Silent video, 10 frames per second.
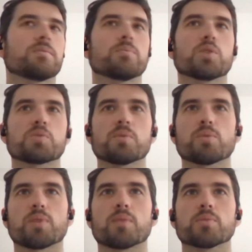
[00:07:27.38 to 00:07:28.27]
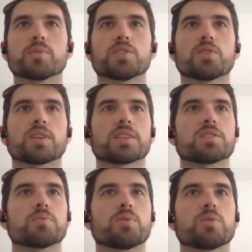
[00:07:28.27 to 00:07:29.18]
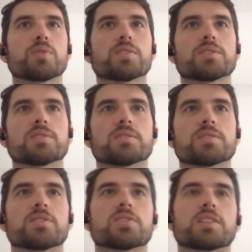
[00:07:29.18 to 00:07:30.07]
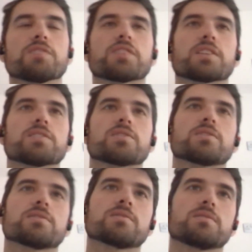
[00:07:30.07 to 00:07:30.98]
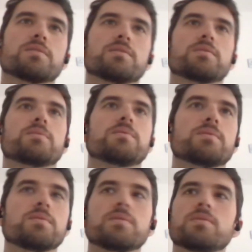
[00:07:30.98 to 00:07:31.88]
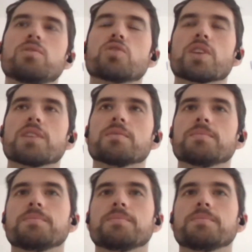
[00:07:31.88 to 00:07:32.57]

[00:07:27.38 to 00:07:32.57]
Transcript: most people probably don't get to the point where this is a significant drain.